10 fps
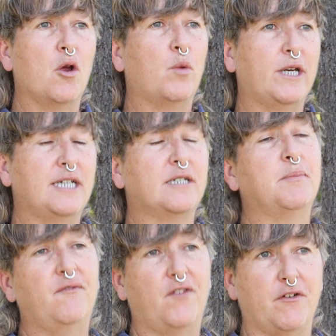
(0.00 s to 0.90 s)
we need to
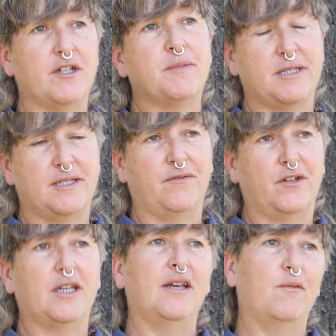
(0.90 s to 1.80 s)
be very
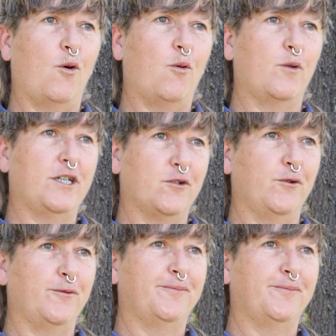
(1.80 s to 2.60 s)
specific in what we do.